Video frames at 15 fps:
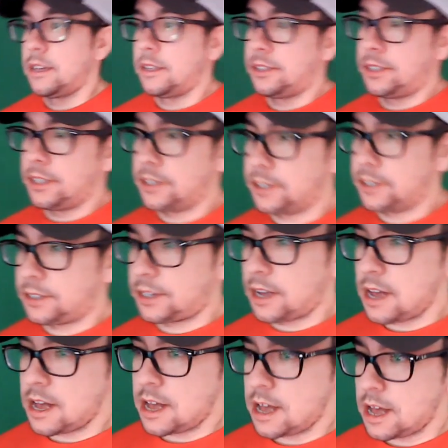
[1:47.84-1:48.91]
Is this
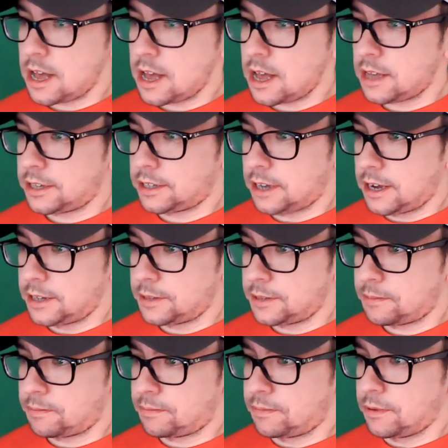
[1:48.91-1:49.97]
science?
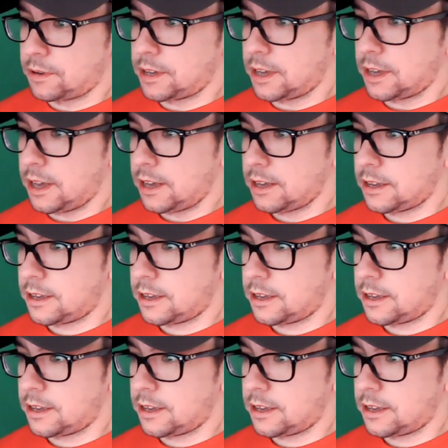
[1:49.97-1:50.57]
Okay.